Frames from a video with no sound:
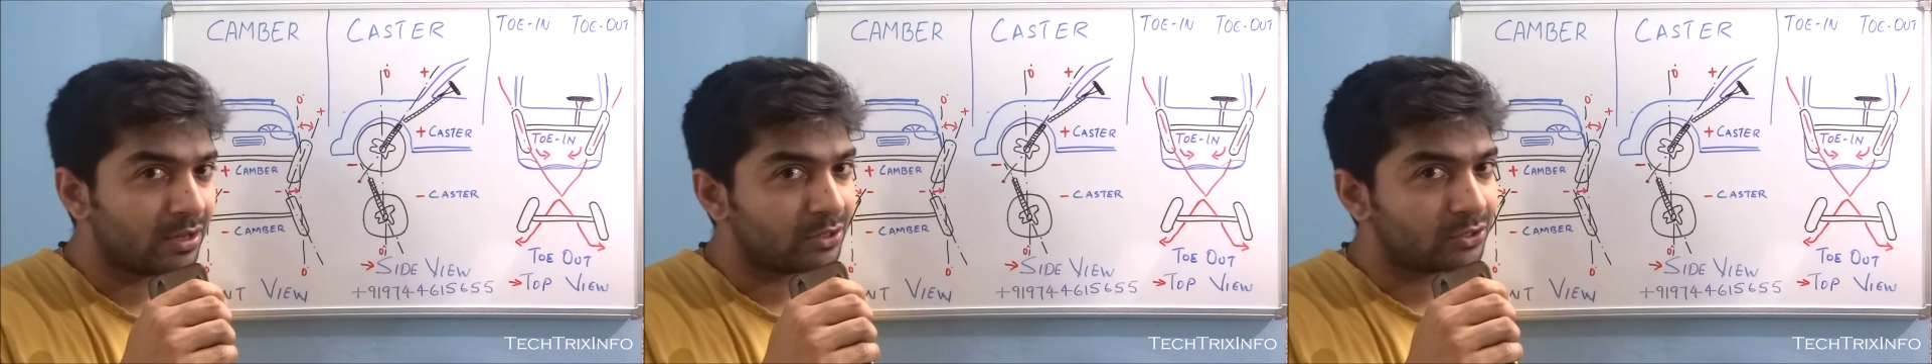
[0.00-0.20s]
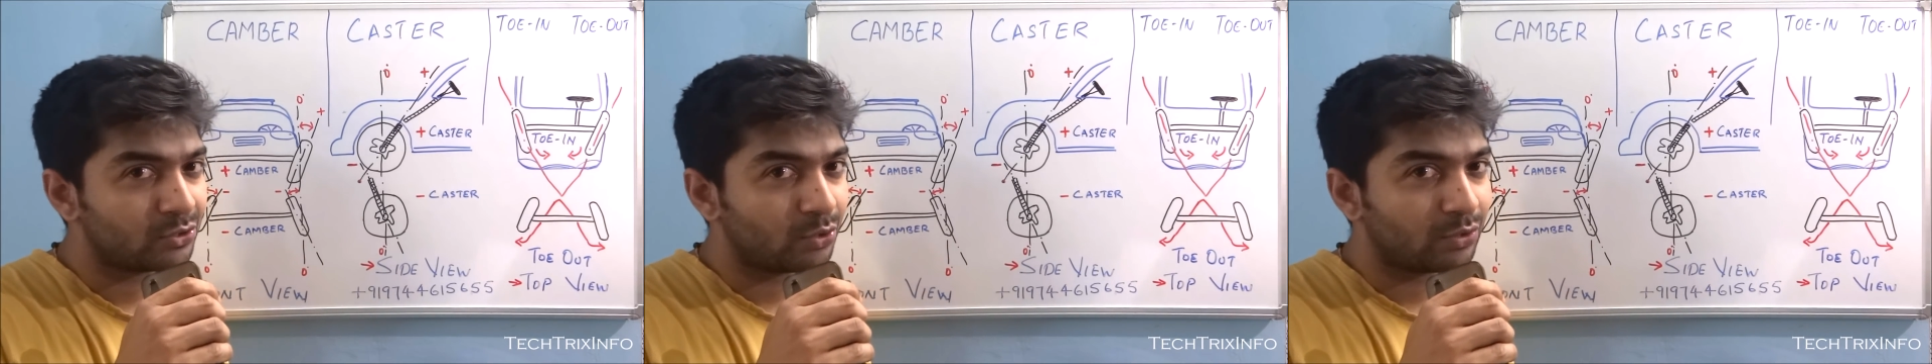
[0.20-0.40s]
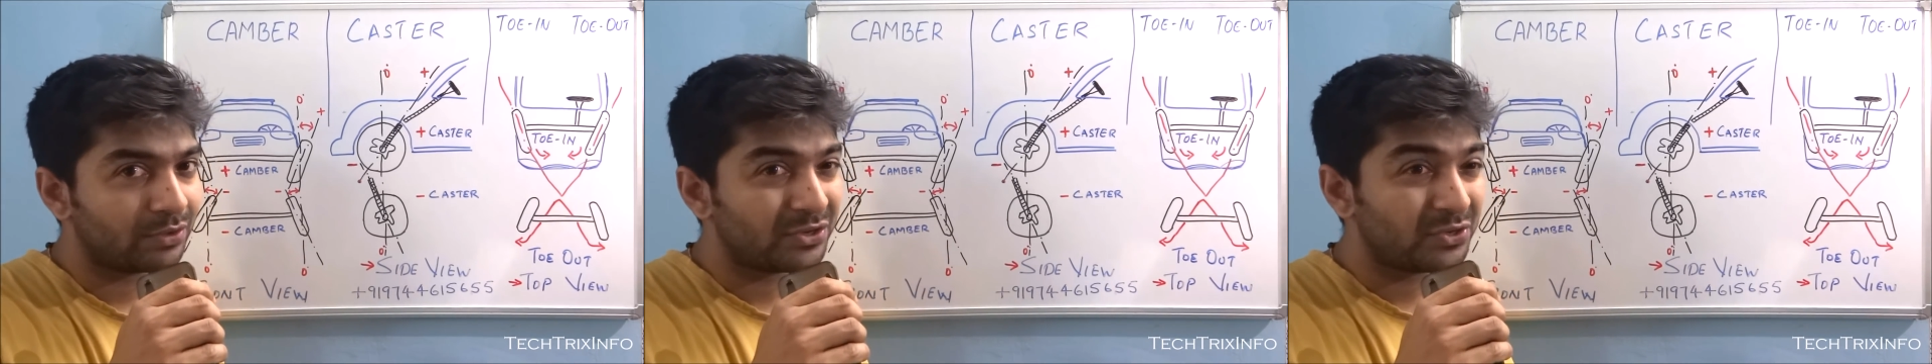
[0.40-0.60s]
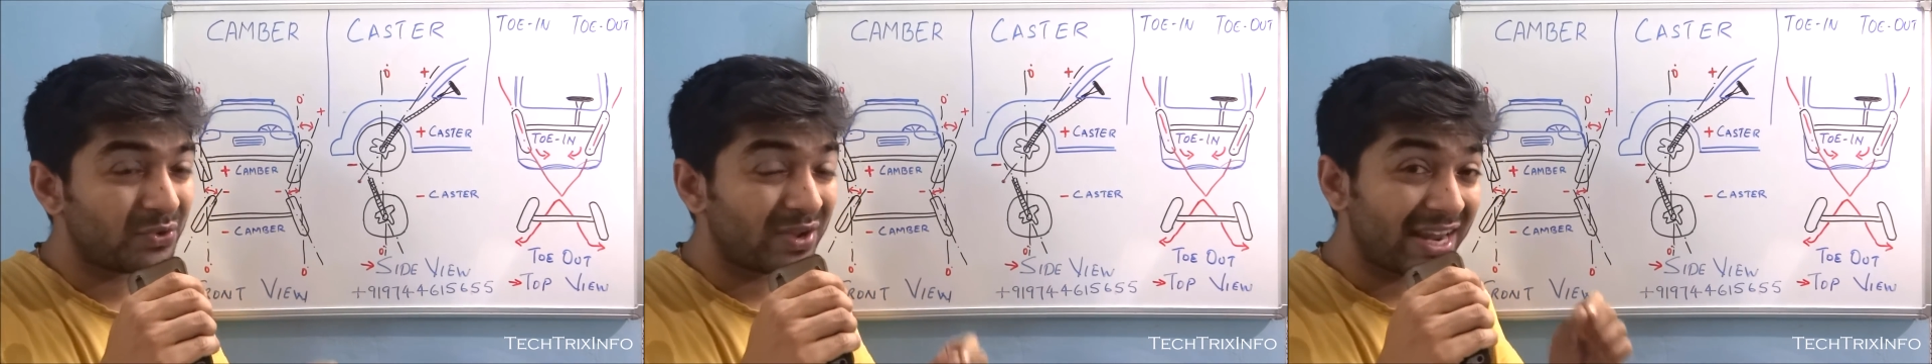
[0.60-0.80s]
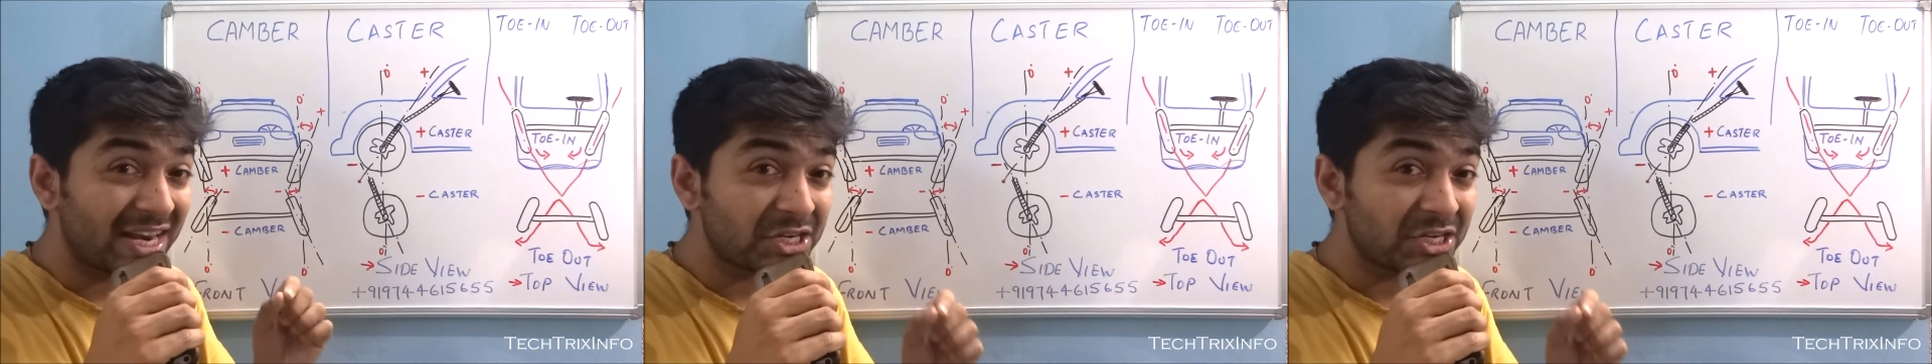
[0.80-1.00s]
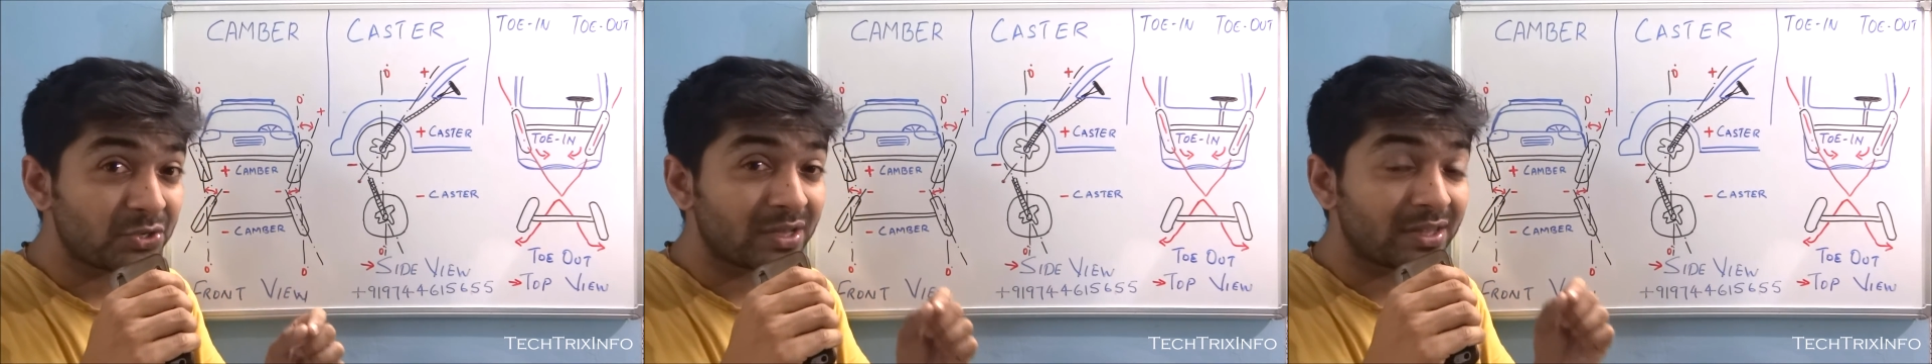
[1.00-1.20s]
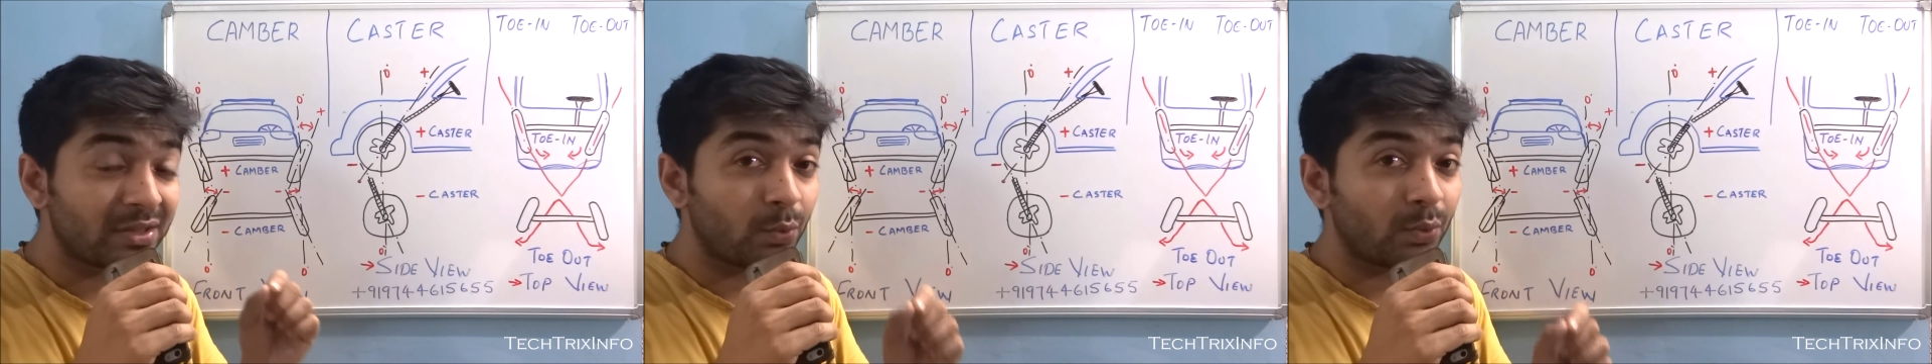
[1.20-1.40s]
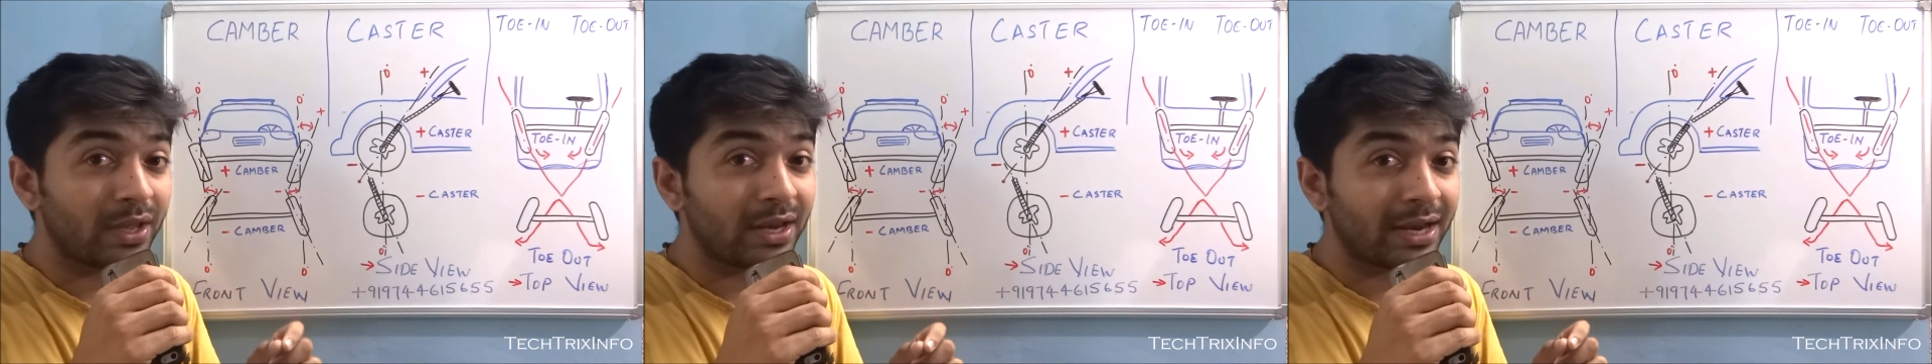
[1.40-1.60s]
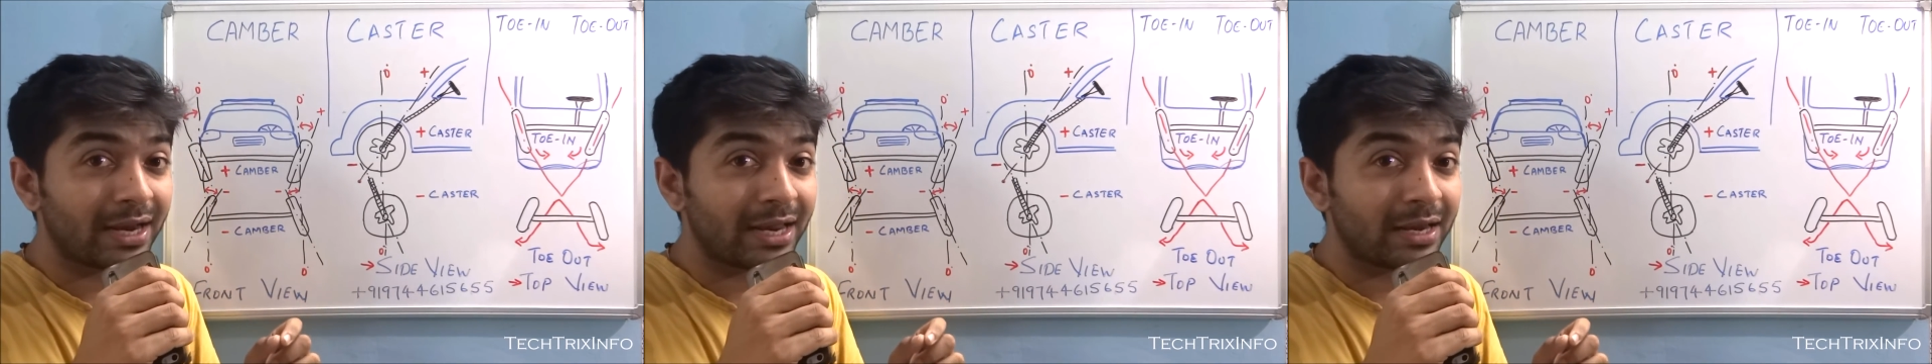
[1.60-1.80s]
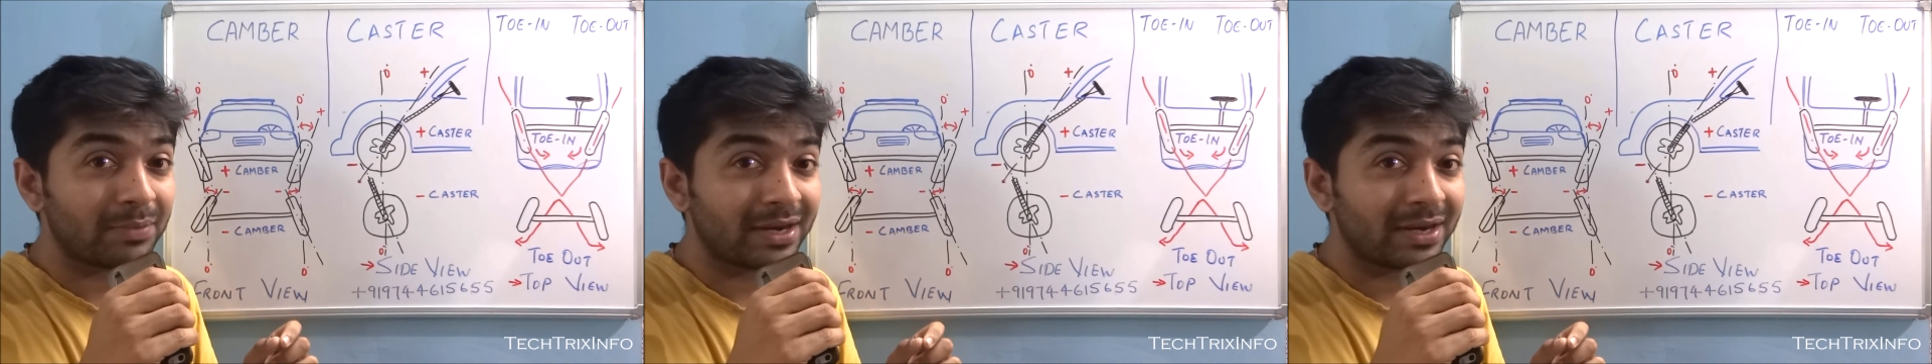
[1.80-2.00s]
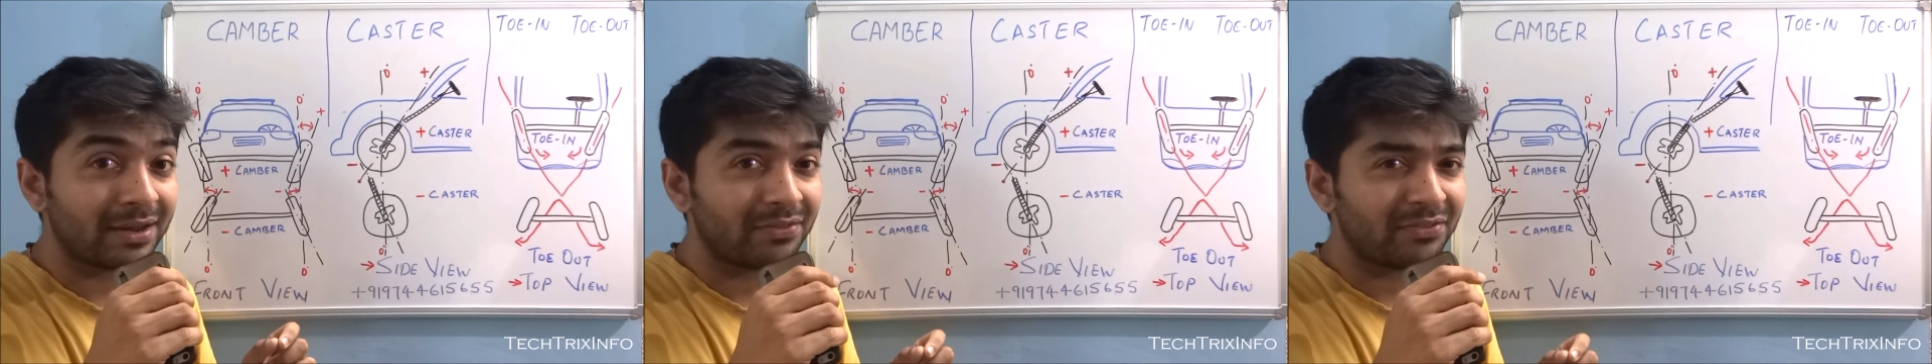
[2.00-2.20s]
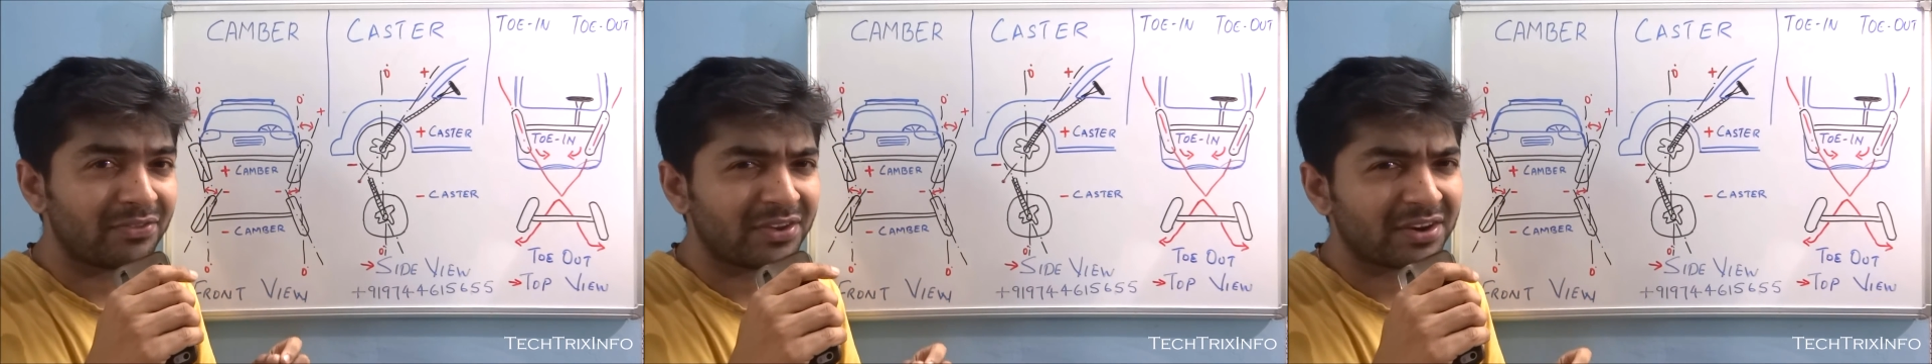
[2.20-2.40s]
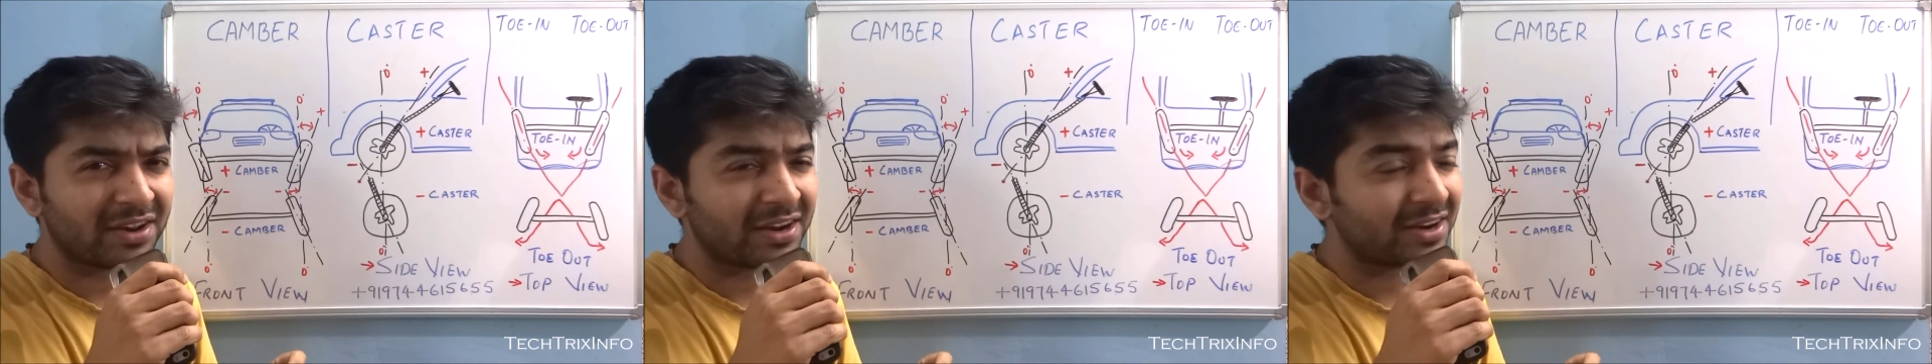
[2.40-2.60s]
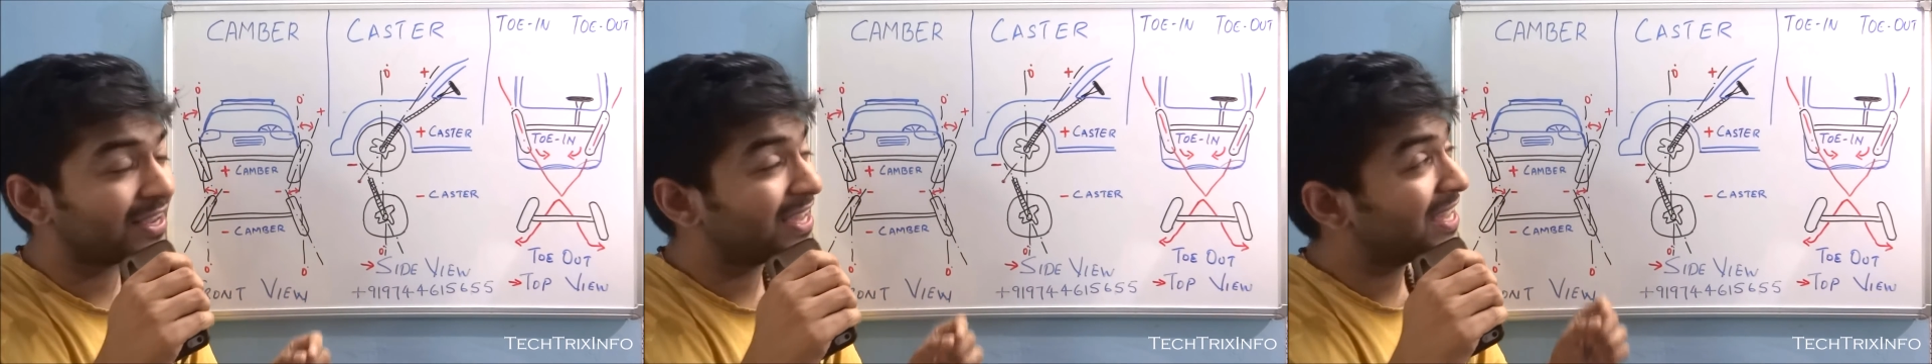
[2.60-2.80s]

So to ensure the wheel alignment, there are